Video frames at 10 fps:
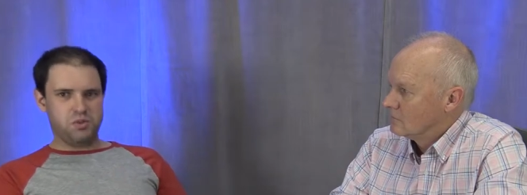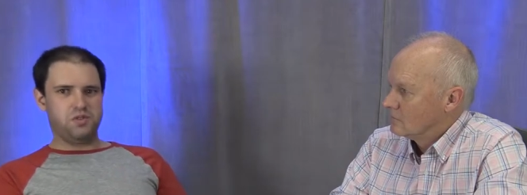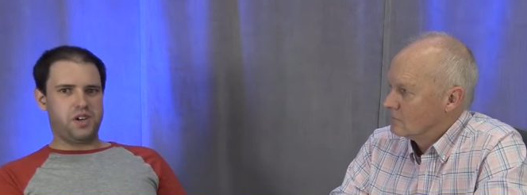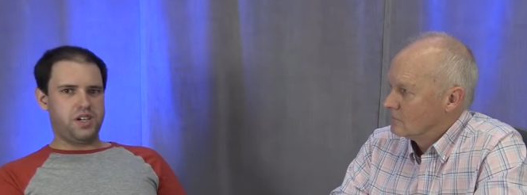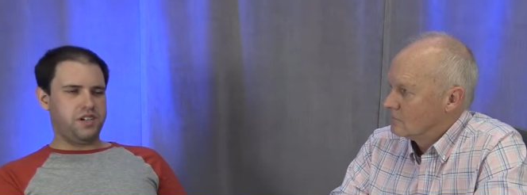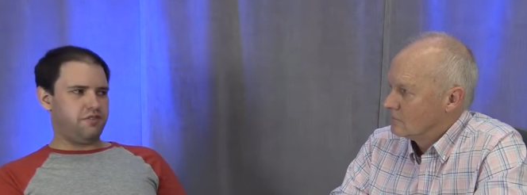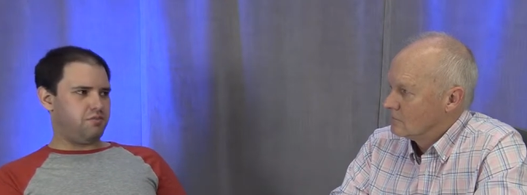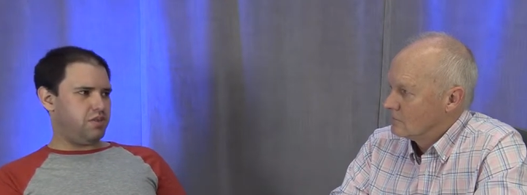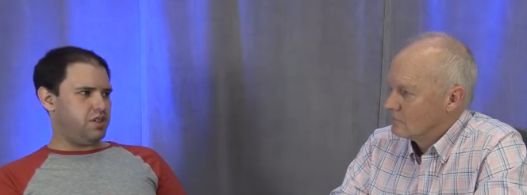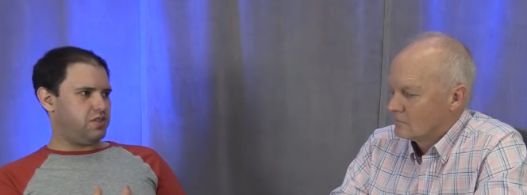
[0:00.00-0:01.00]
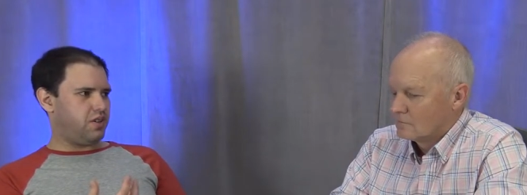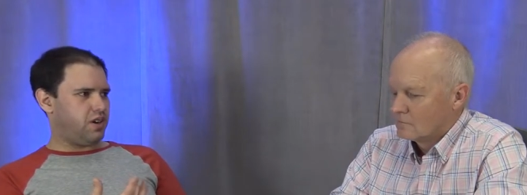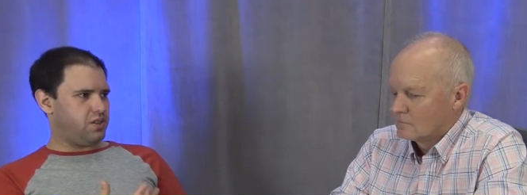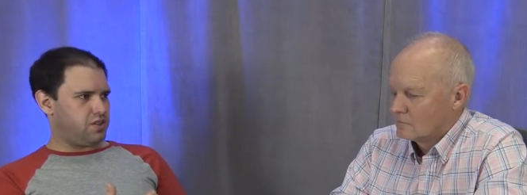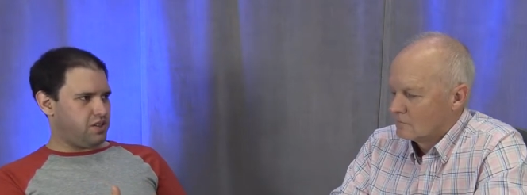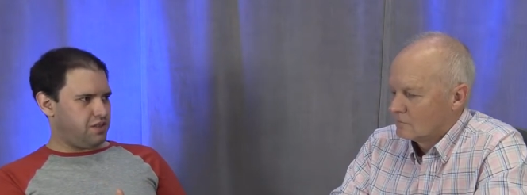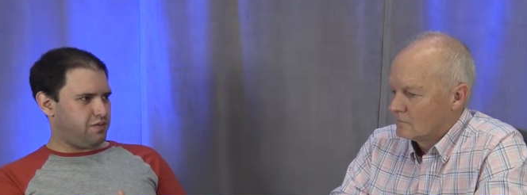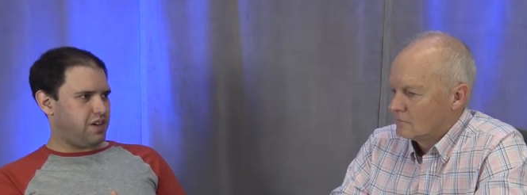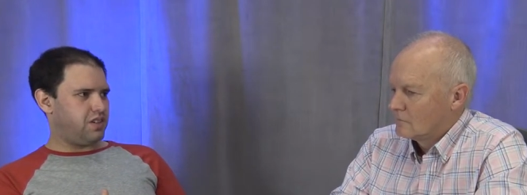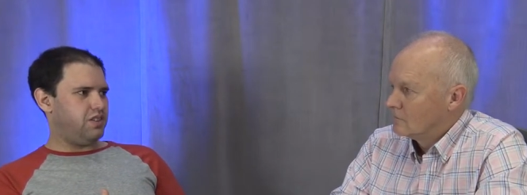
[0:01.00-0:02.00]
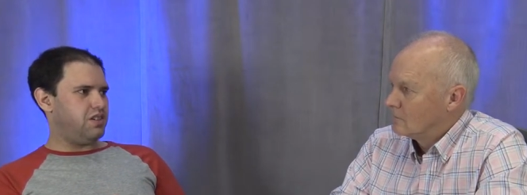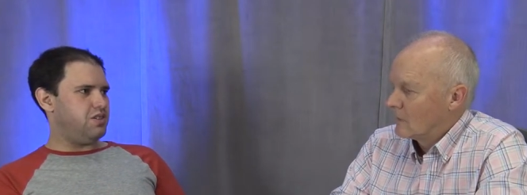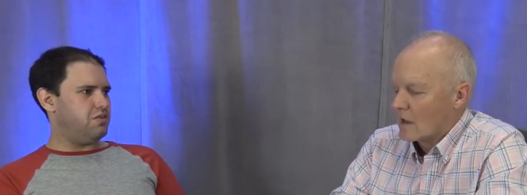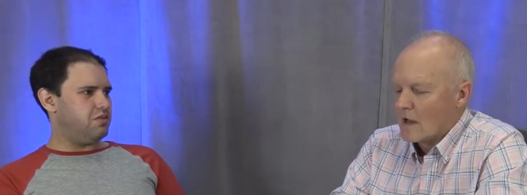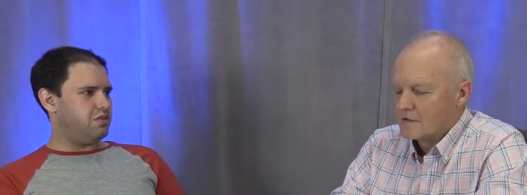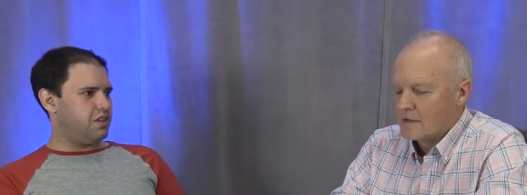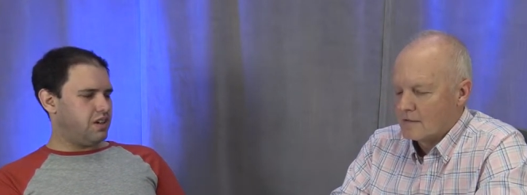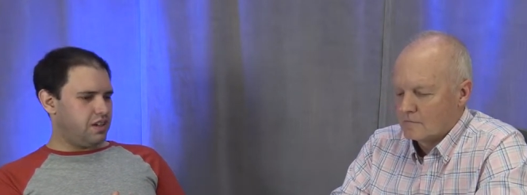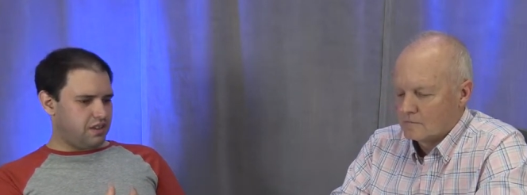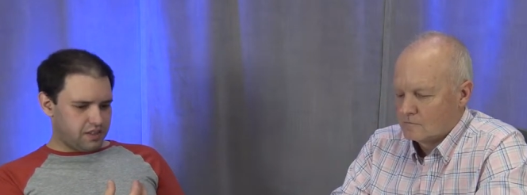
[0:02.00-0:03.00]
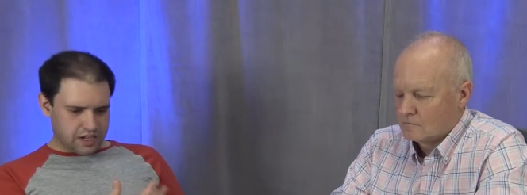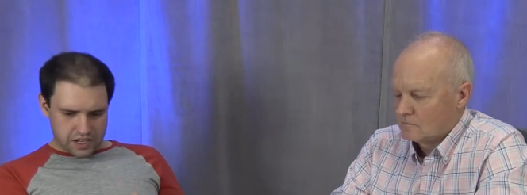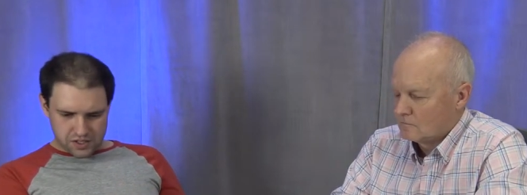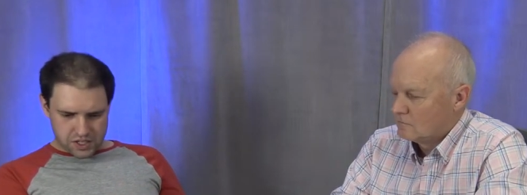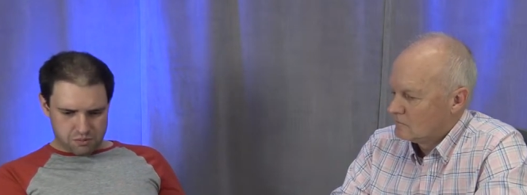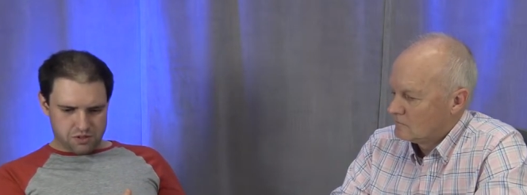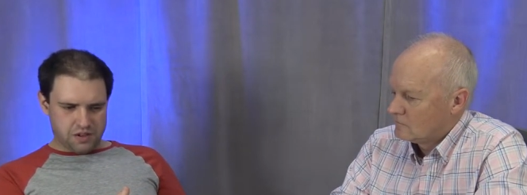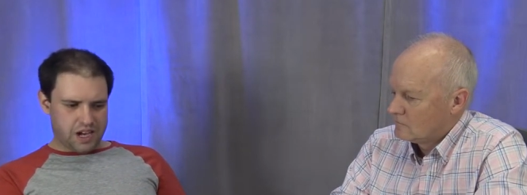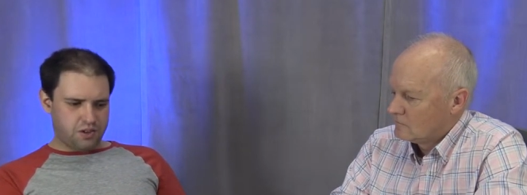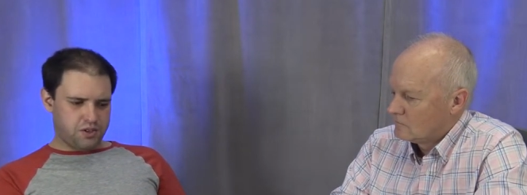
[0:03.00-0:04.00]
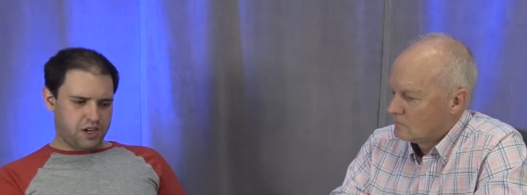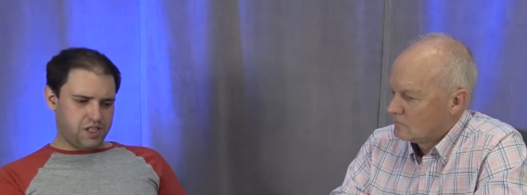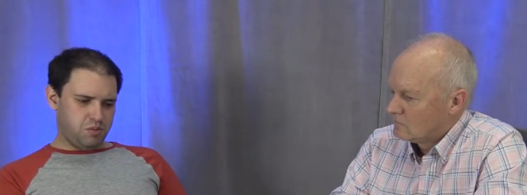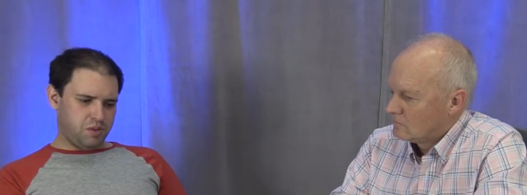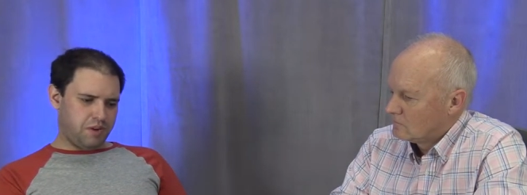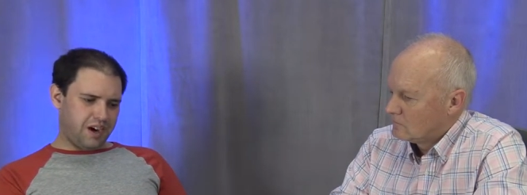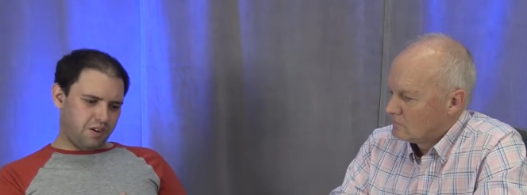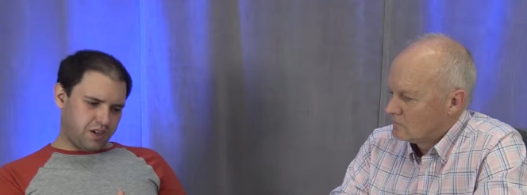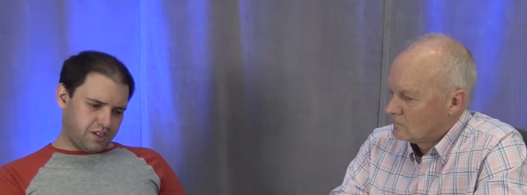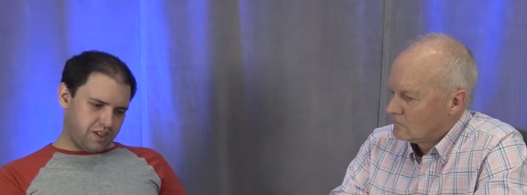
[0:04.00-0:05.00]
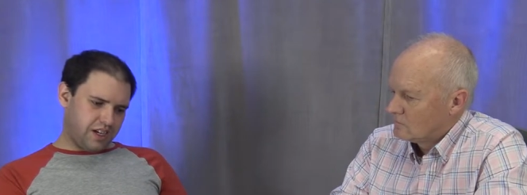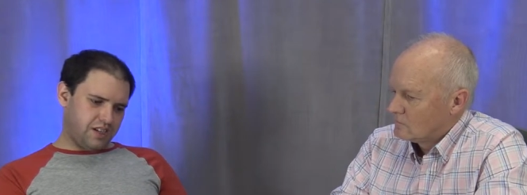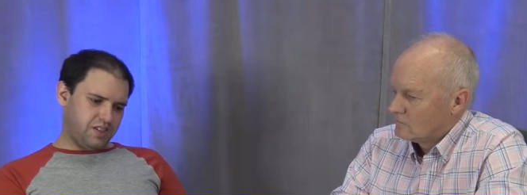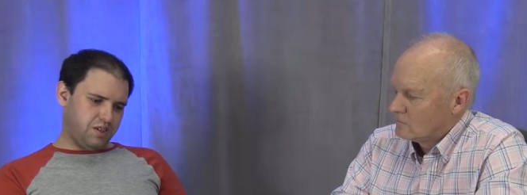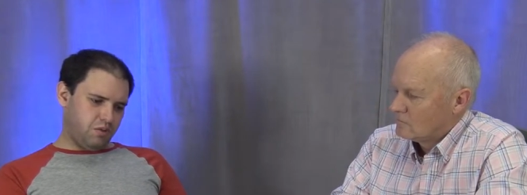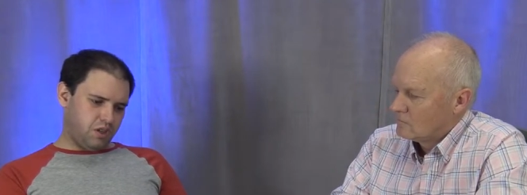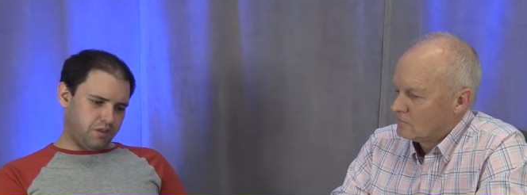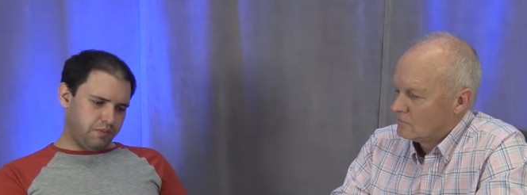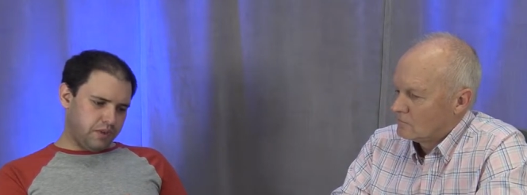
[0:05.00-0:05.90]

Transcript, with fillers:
Speaker 1: is very different, but as far as the effect that you the concept concept of how it transmits power, it's kind of similar.